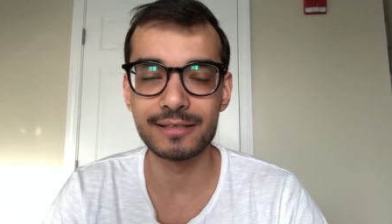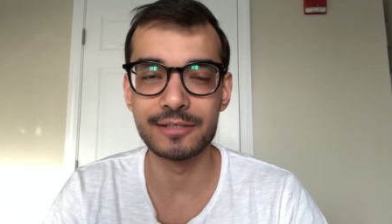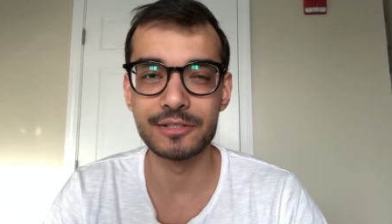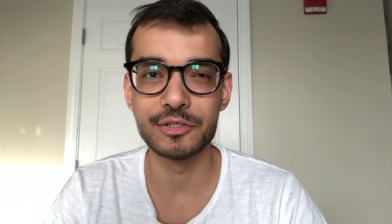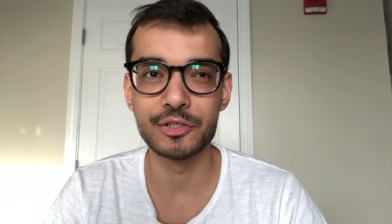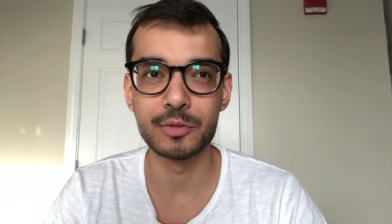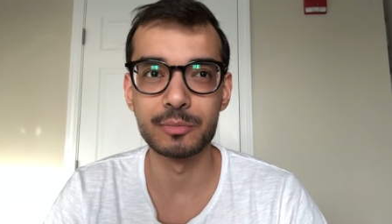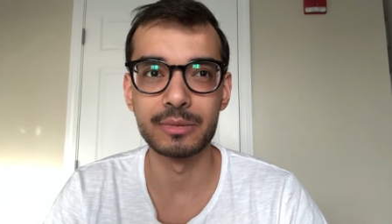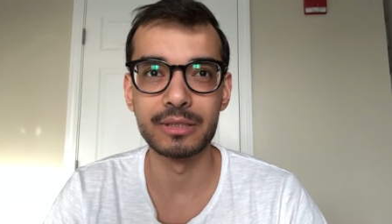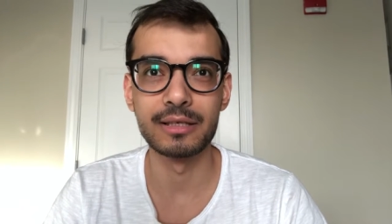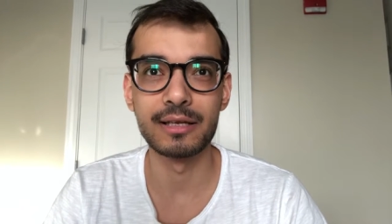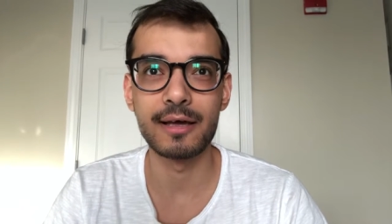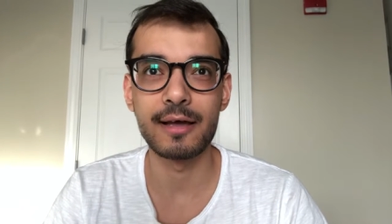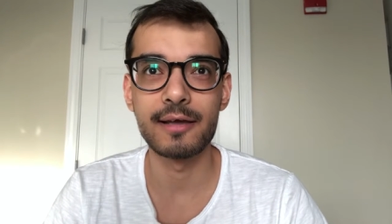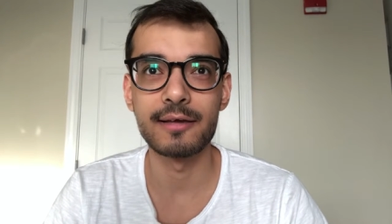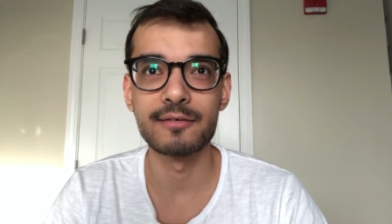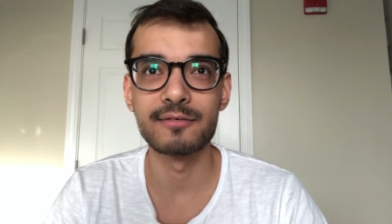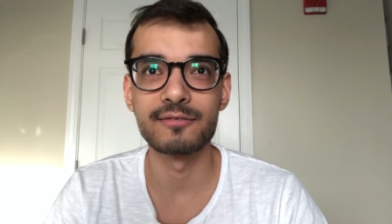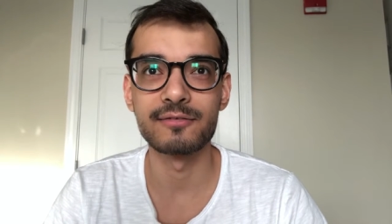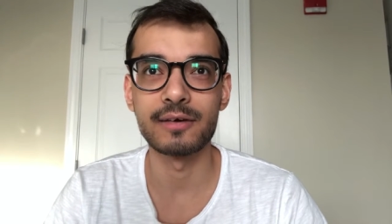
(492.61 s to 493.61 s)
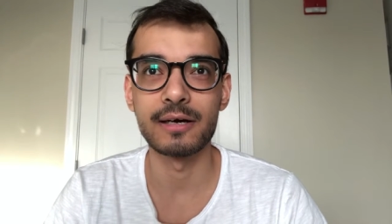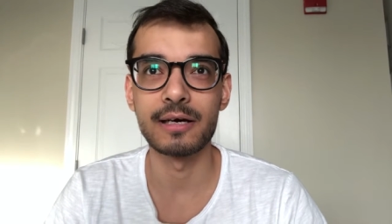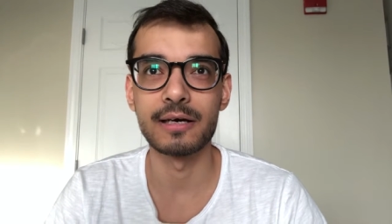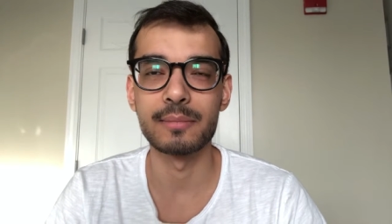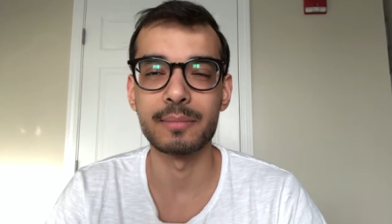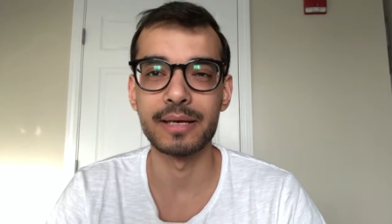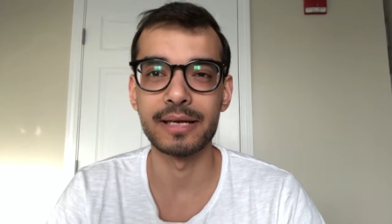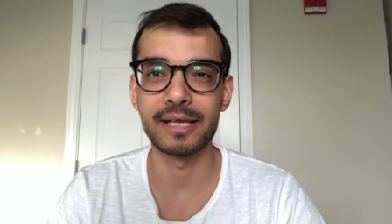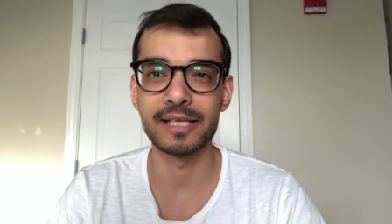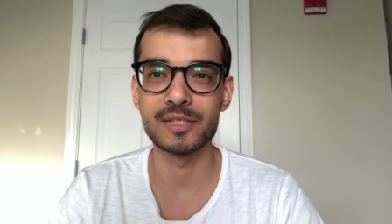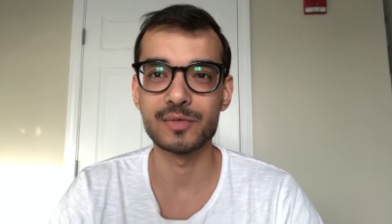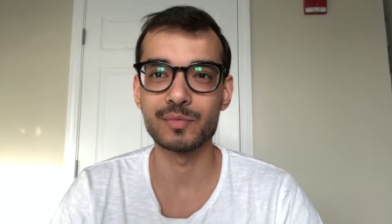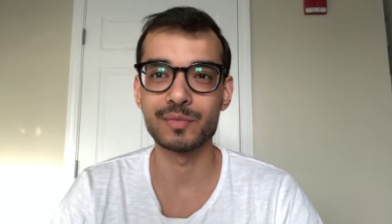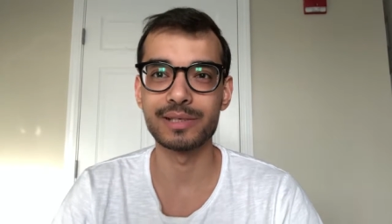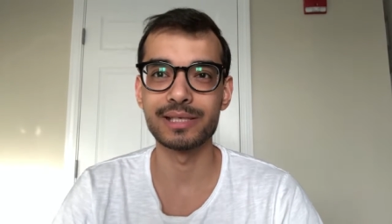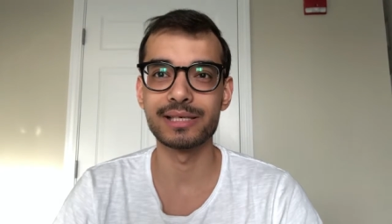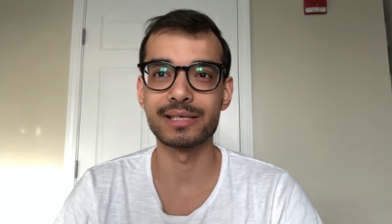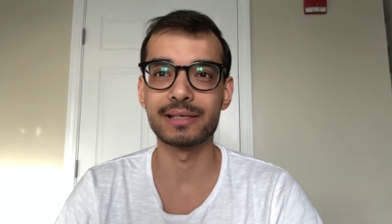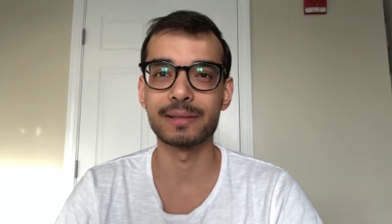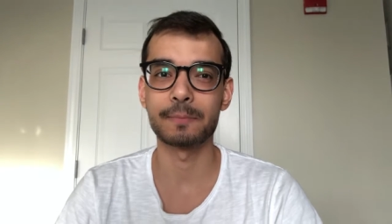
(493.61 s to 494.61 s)
It should be live by next
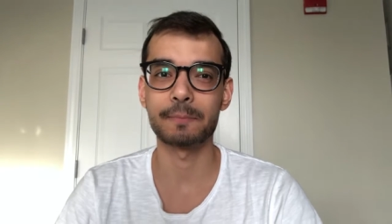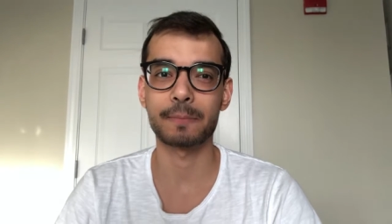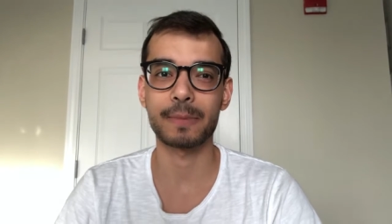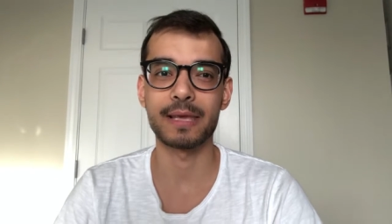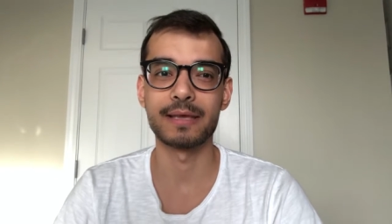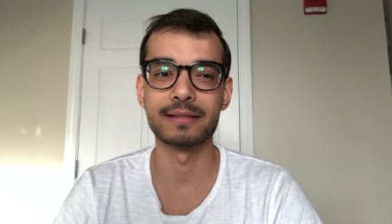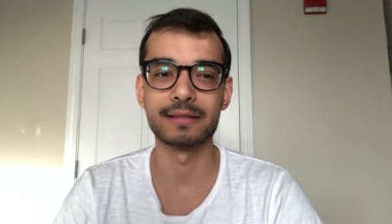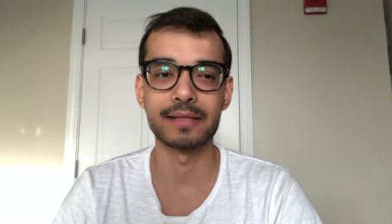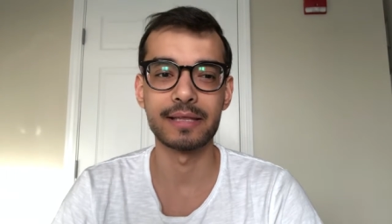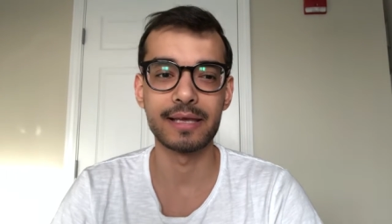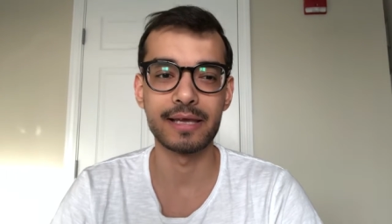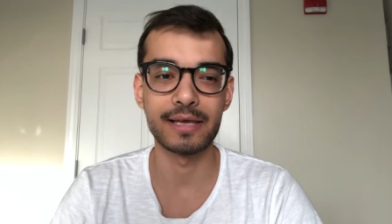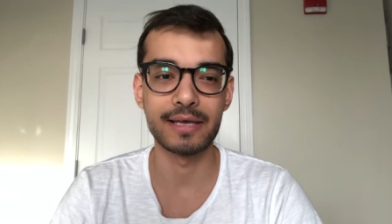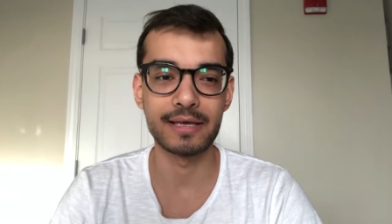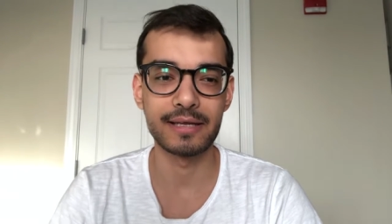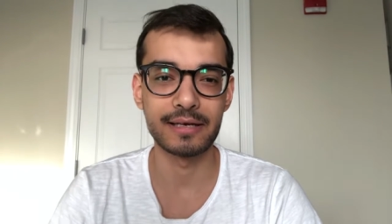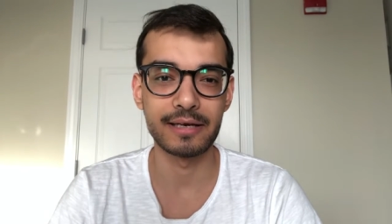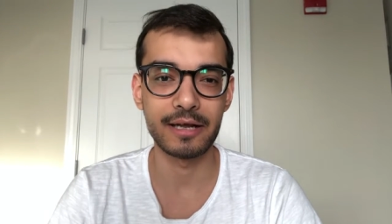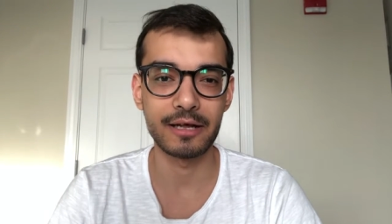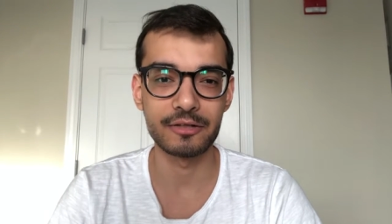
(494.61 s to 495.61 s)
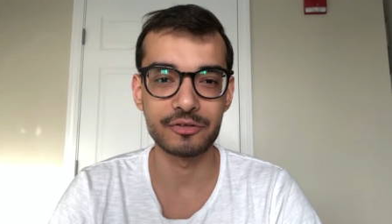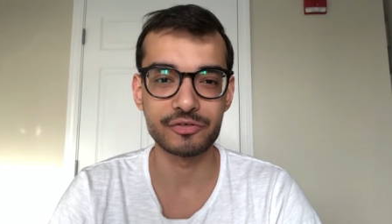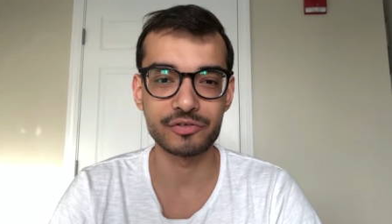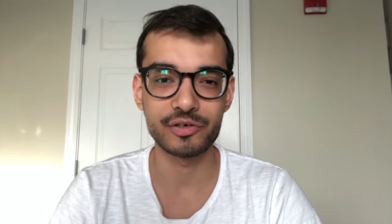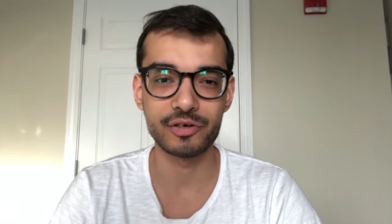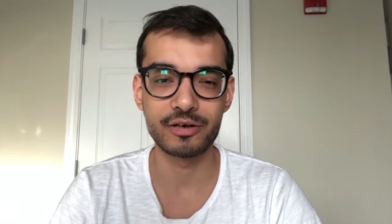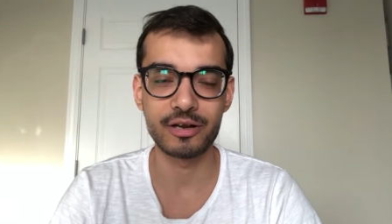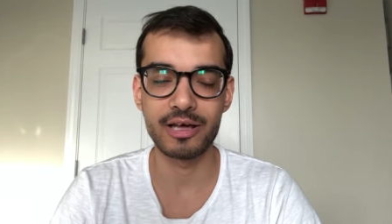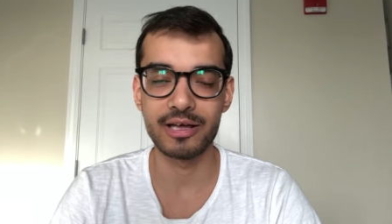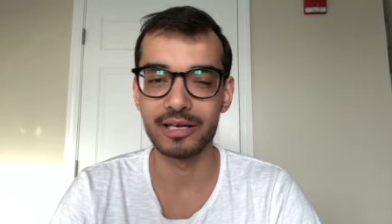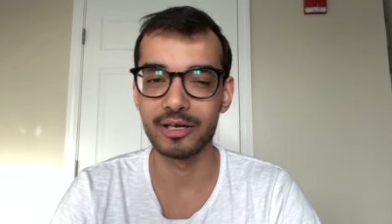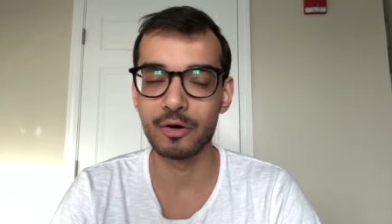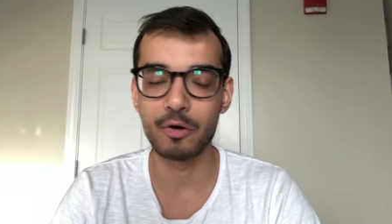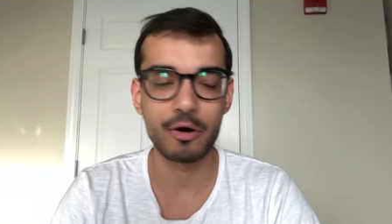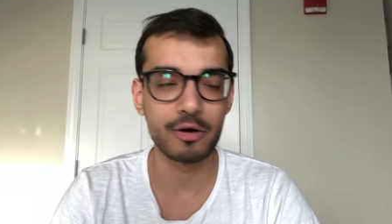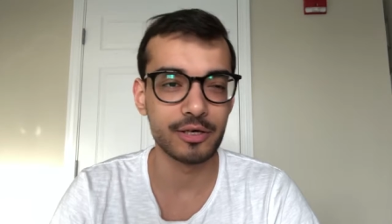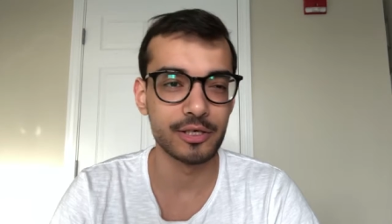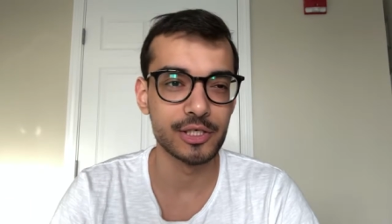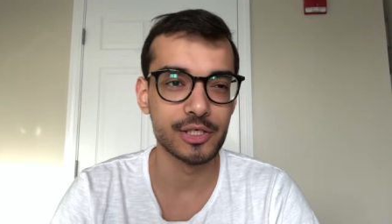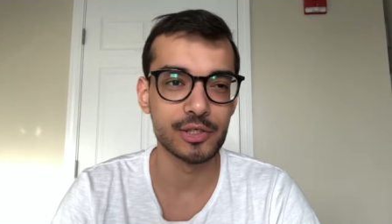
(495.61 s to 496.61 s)
week, and then I'll start adding
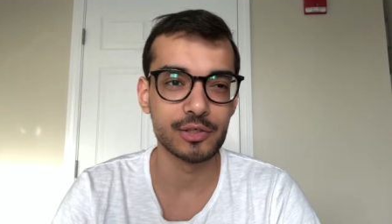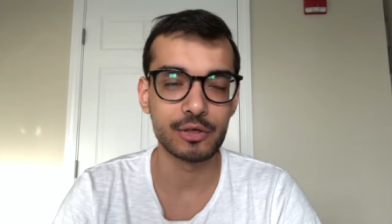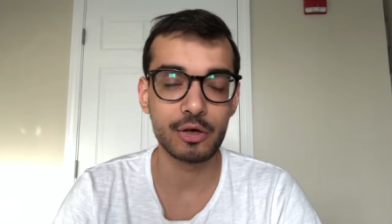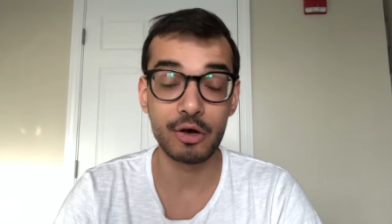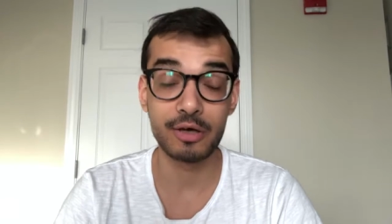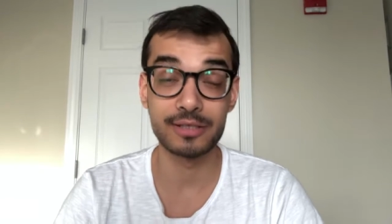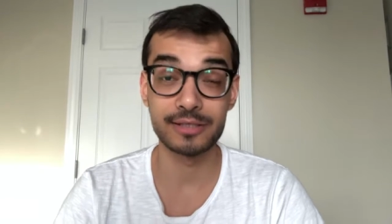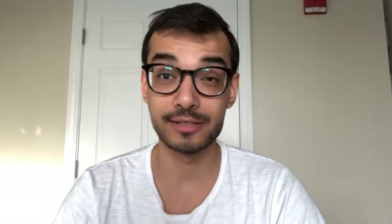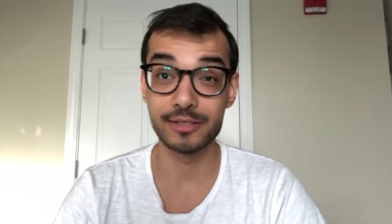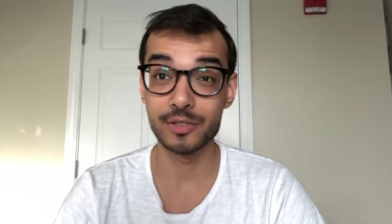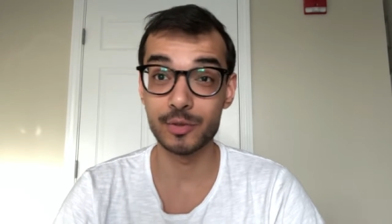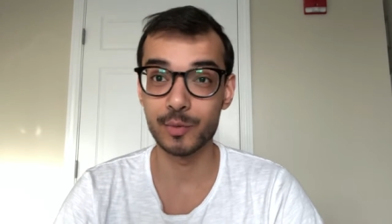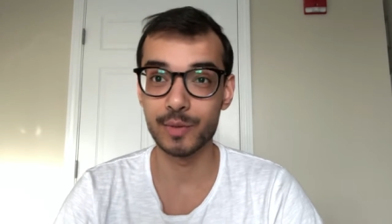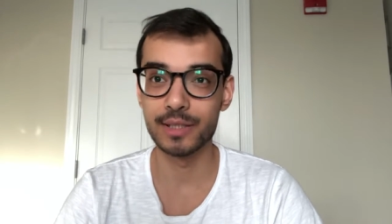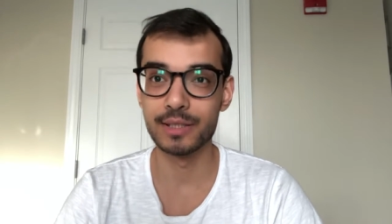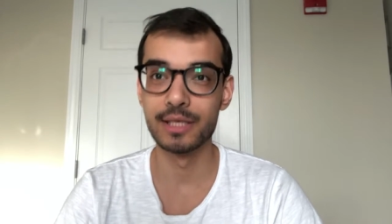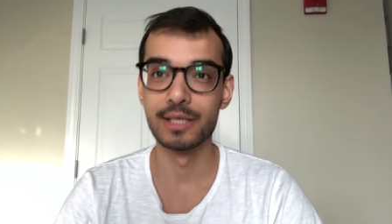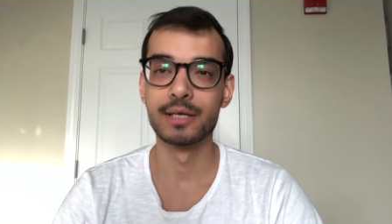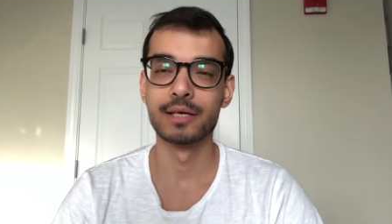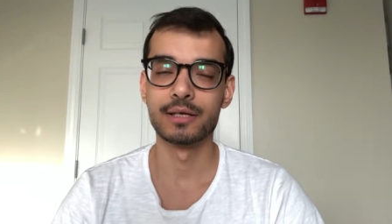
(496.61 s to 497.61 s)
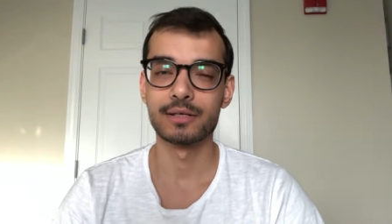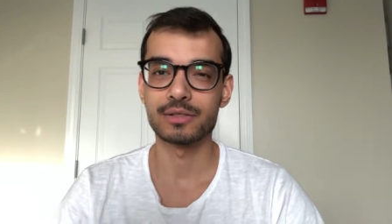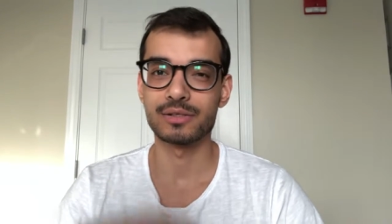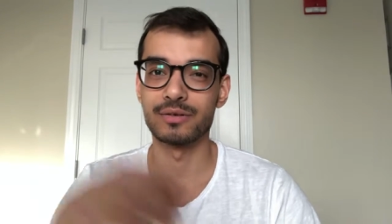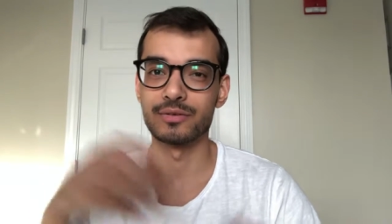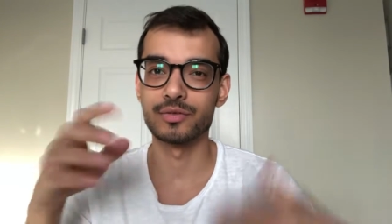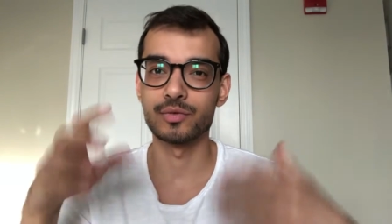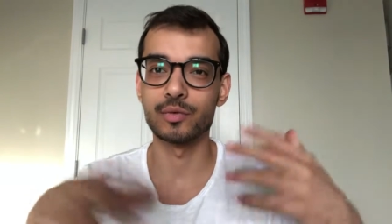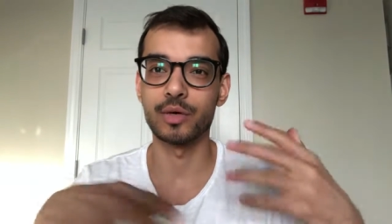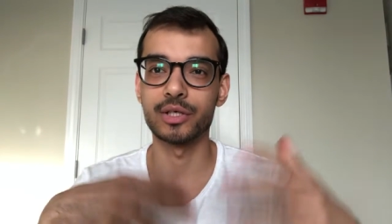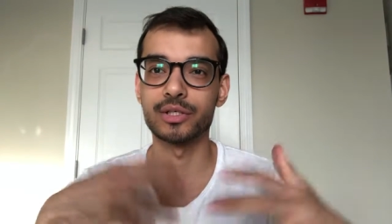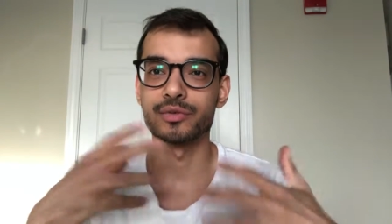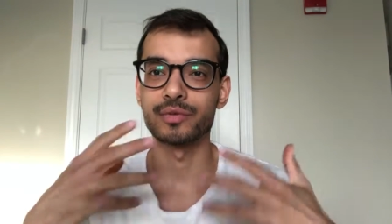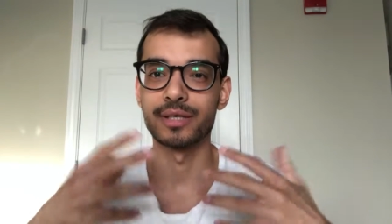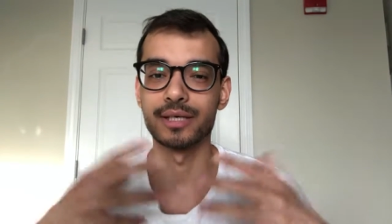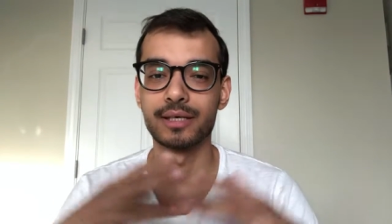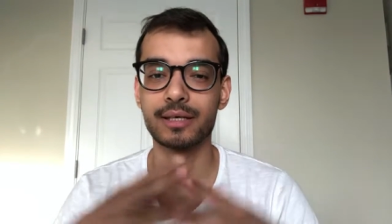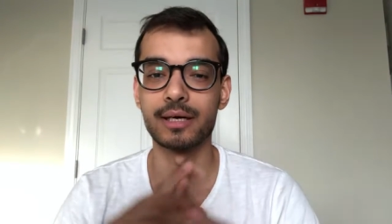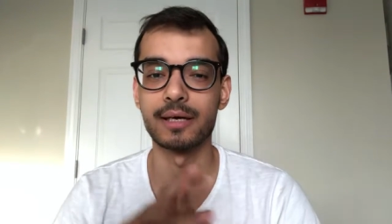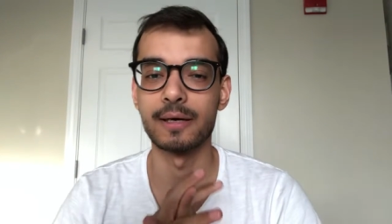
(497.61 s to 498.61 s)
content to it, sort of
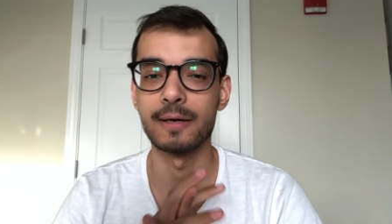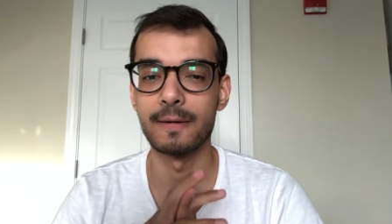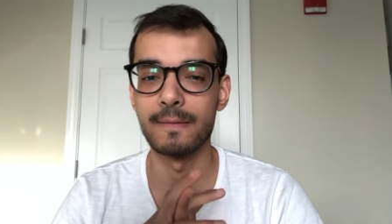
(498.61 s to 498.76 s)
structuring